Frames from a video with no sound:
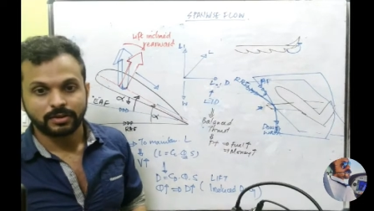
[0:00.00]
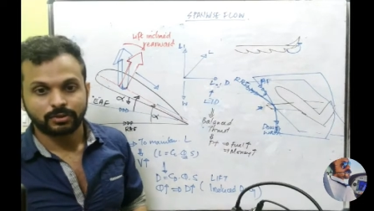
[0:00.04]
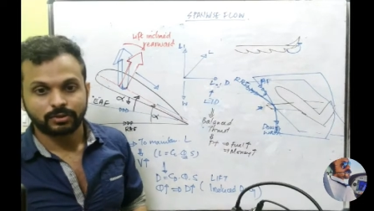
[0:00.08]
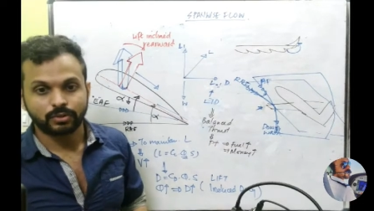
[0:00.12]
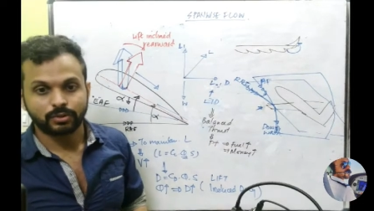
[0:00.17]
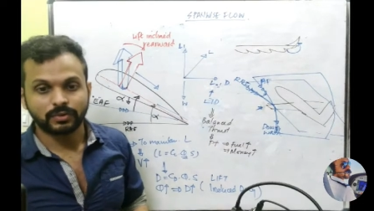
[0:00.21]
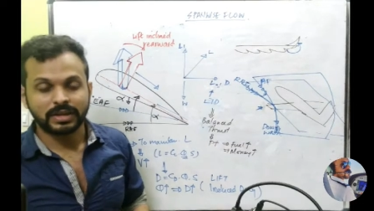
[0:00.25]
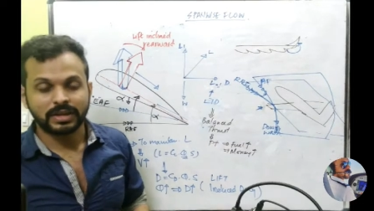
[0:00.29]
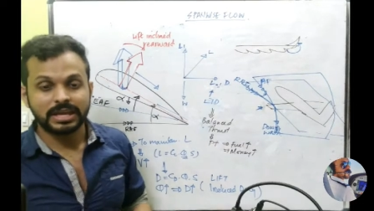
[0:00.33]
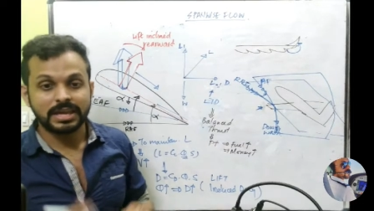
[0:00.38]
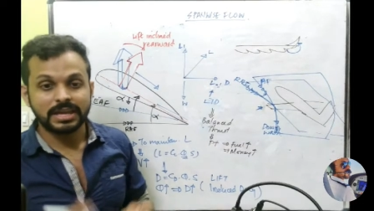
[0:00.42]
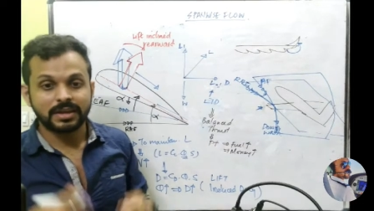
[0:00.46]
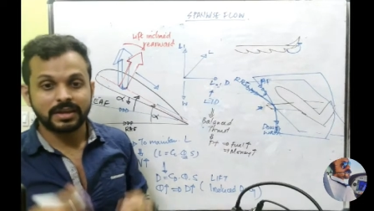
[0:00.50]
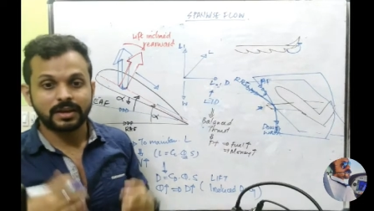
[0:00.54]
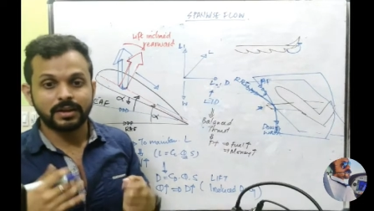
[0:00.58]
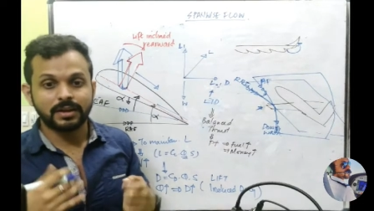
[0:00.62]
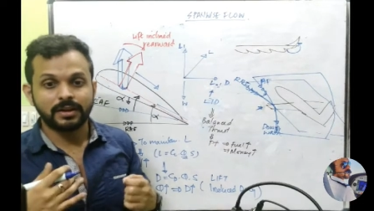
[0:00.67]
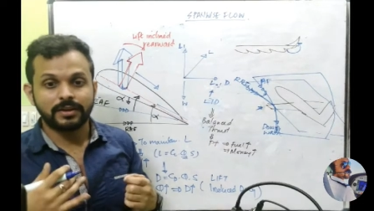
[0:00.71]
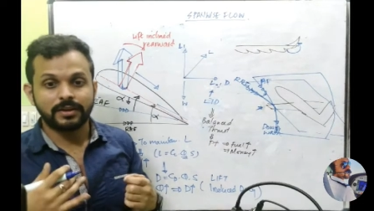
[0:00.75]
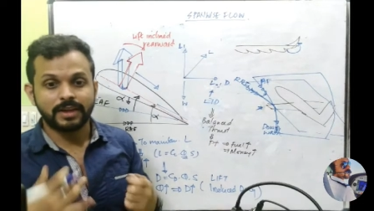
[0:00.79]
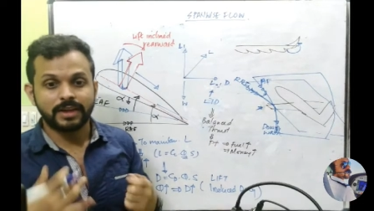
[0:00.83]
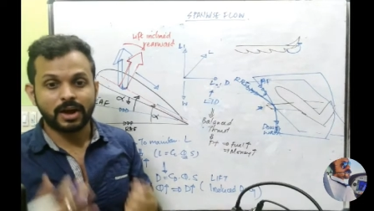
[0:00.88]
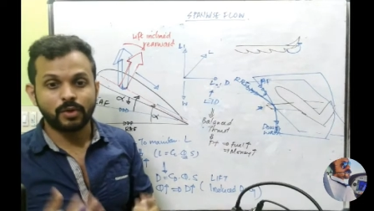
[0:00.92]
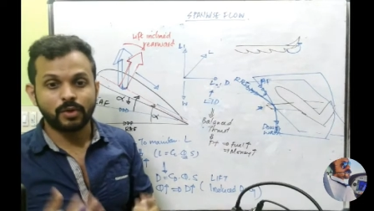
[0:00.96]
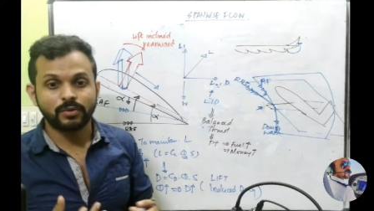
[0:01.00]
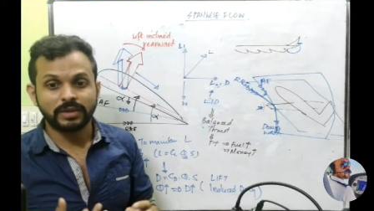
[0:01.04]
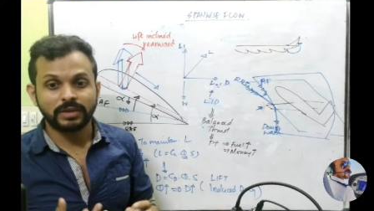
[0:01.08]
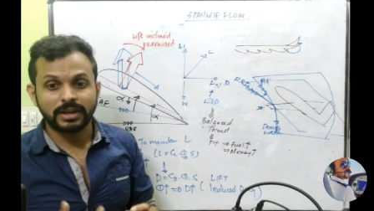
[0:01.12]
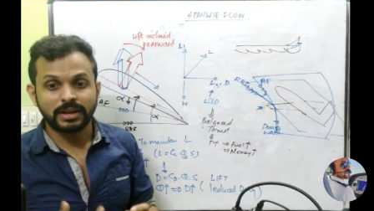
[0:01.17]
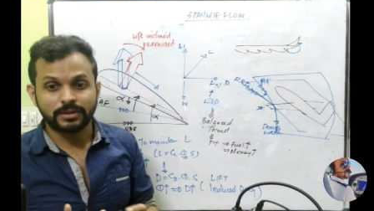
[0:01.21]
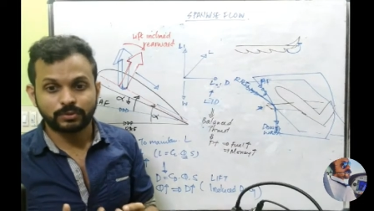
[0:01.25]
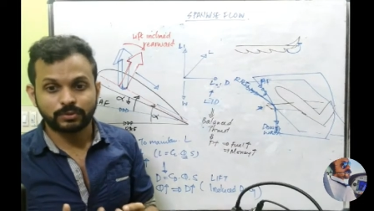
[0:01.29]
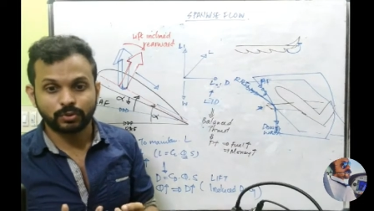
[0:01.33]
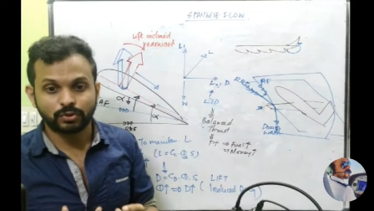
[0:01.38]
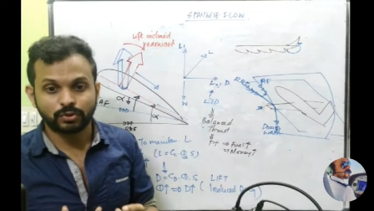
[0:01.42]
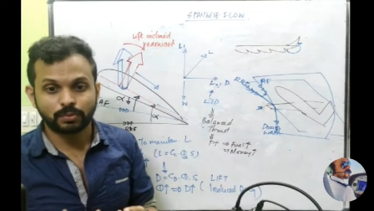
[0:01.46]
So the eagle now
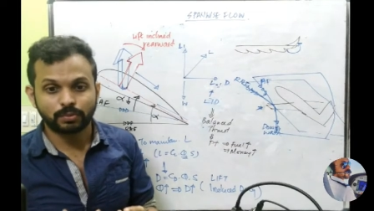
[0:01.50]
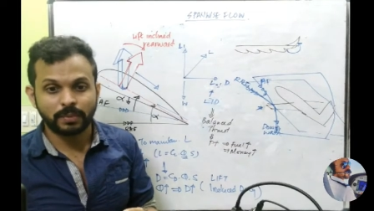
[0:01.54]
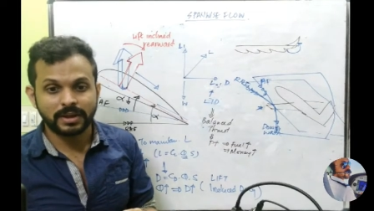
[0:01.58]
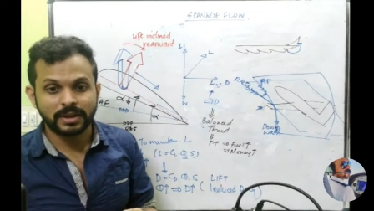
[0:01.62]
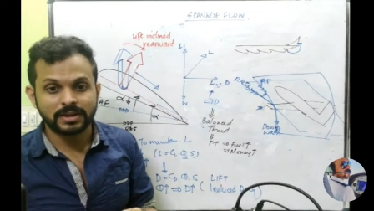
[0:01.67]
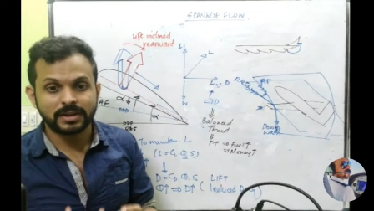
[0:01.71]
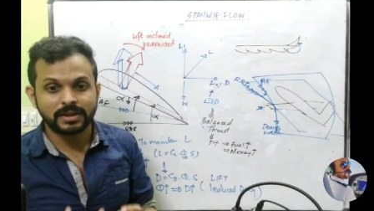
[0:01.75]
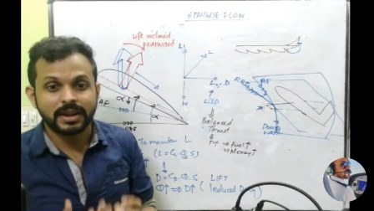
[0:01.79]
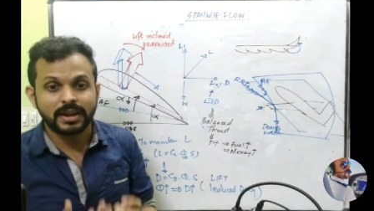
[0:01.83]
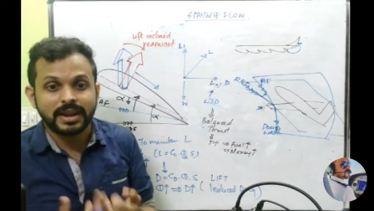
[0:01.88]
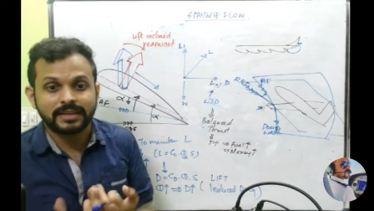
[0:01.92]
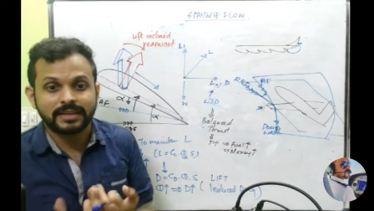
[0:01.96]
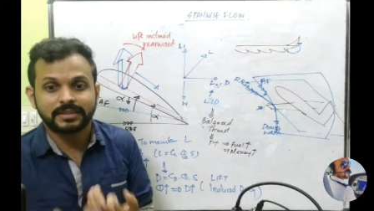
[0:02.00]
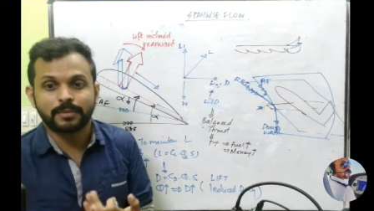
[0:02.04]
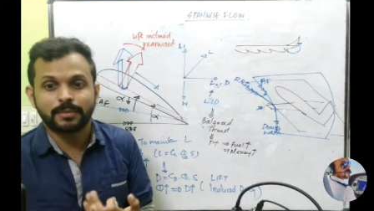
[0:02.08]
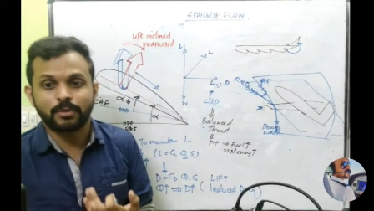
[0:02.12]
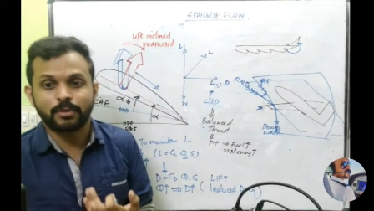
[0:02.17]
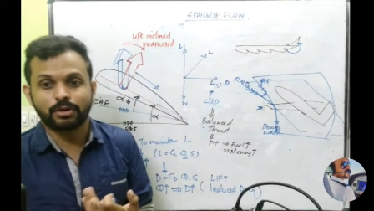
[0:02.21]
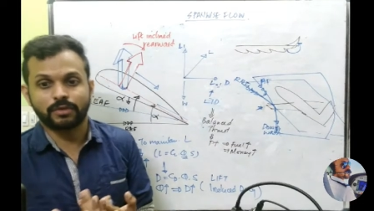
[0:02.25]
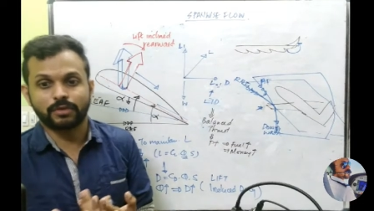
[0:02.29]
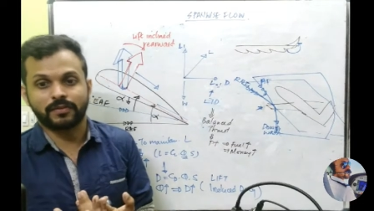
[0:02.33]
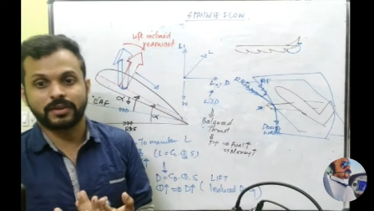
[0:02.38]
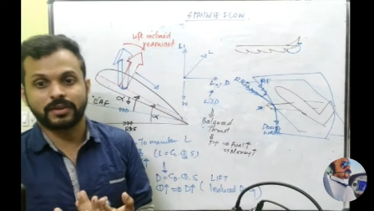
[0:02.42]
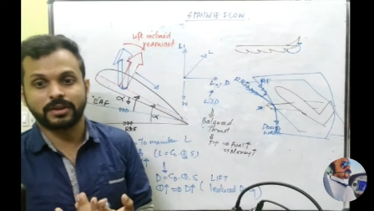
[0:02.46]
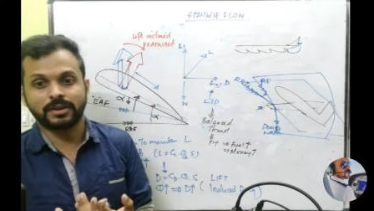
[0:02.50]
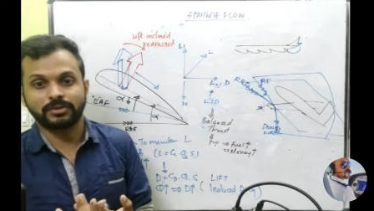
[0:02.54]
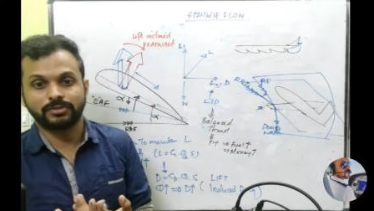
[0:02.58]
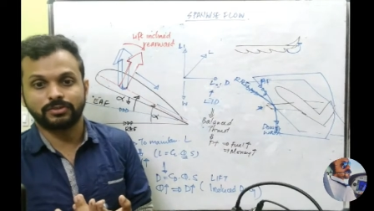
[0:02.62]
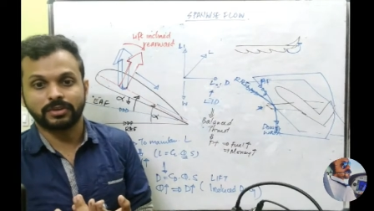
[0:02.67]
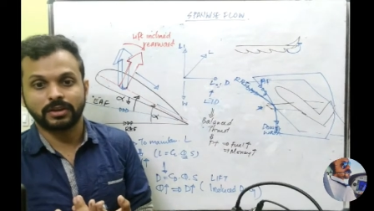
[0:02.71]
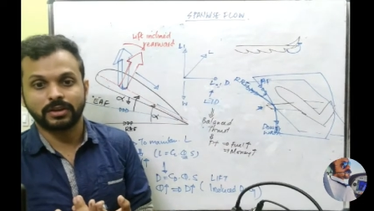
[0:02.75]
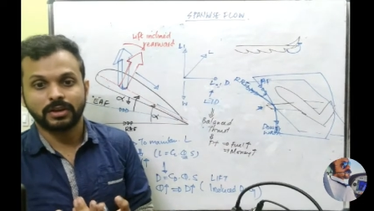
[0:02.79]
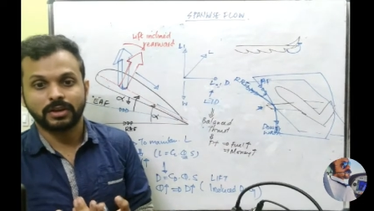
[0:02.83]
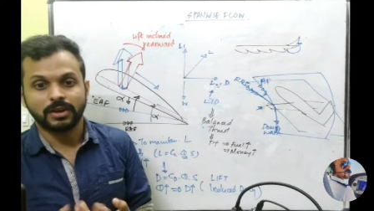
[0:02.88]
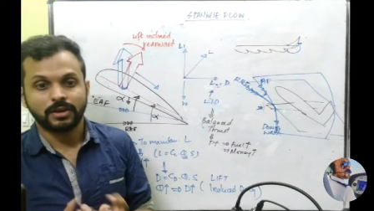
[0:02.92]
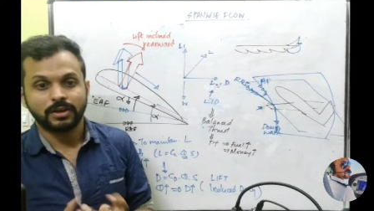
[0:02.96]
needs to spend less amount of
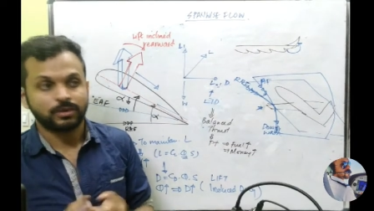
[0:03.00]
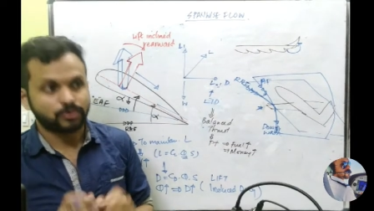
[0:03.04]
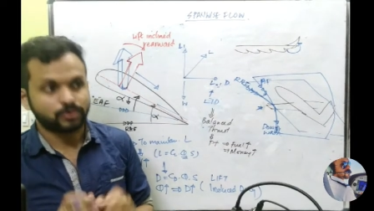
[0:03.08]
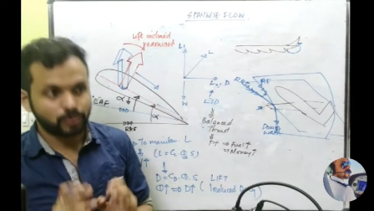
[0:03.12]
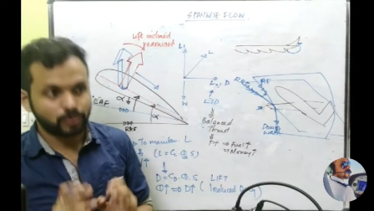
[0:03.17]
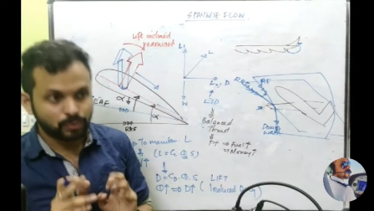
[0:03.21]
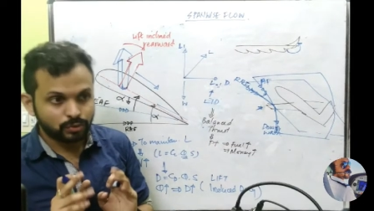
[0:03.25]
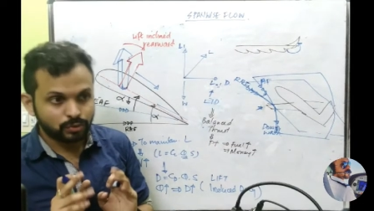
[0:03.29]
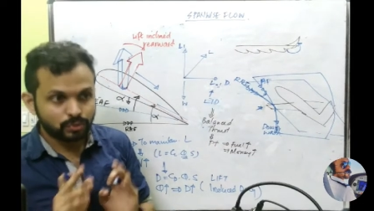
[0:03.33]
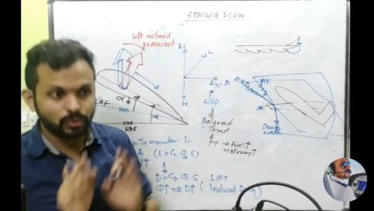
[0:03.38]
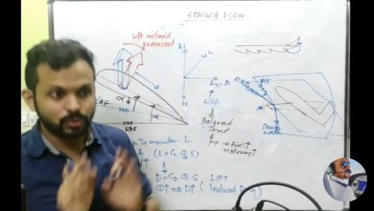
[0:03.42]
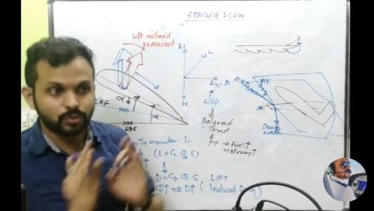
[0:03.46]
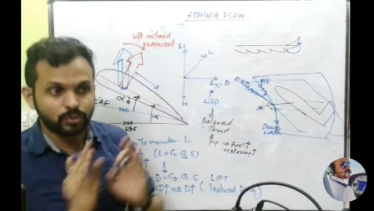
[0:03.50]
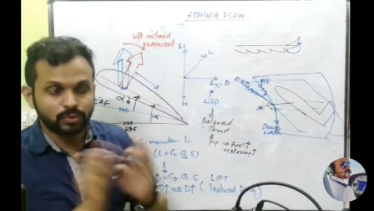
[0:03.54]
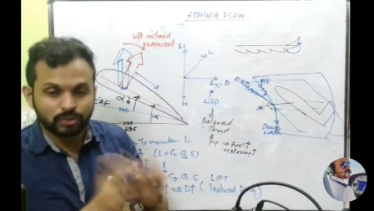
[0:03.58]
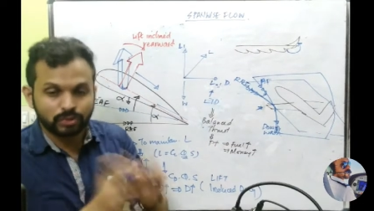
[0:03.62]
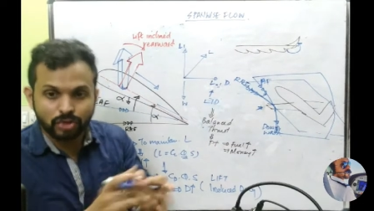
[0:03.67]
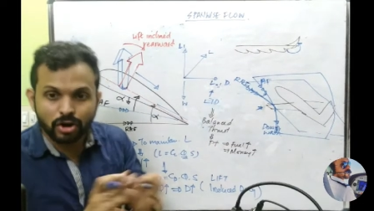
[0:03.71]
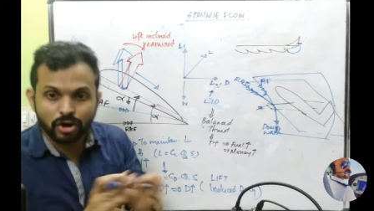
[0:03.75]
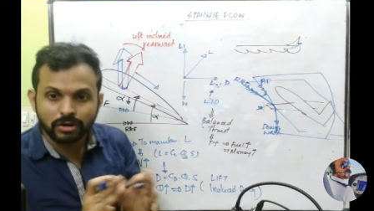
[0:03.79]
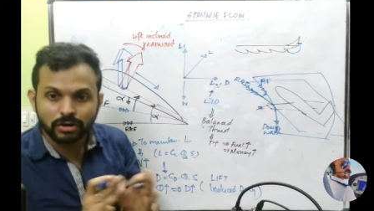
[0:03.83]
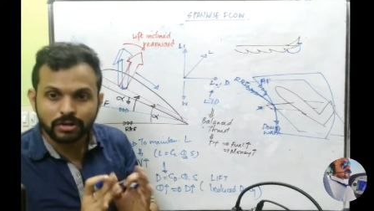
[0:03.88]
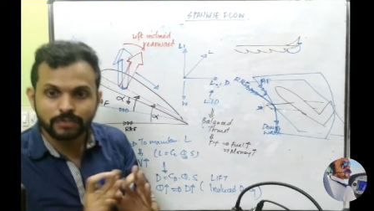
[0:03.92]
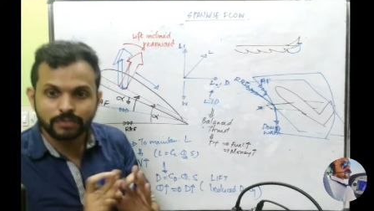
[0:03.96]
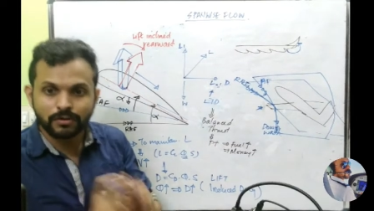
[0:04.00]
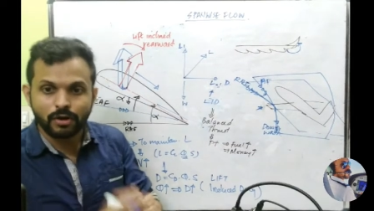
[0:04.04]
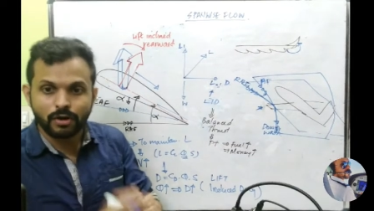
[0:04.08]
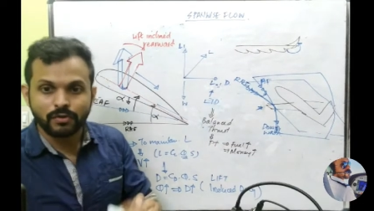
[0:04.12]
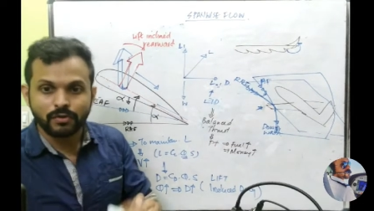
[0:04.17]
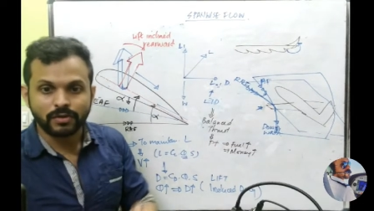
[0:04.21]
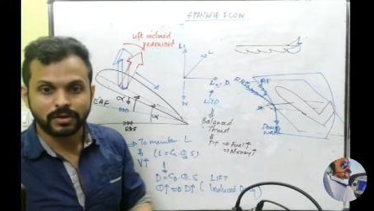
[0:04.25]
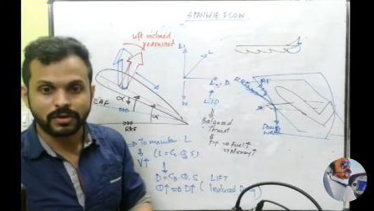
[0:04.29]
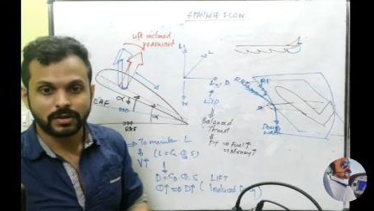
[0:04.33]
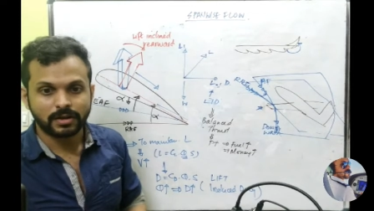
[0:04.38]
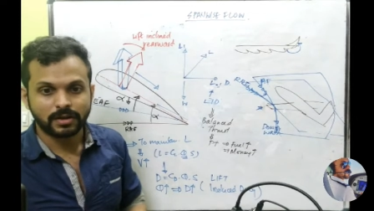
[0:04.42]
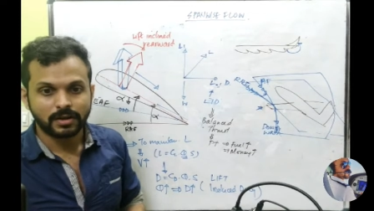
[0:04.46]
energy to throttle
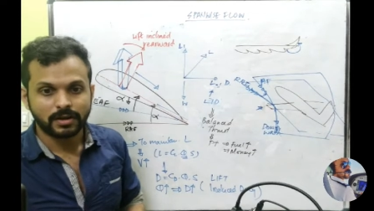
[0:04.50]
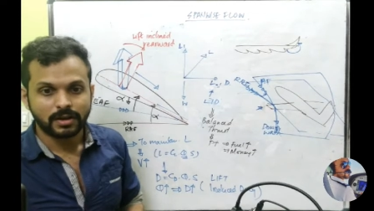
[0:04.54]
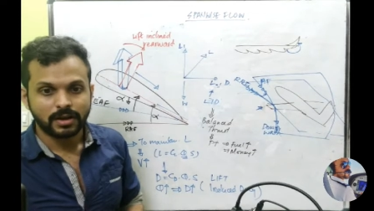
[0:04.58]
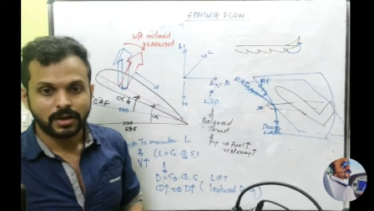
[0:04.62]
forward.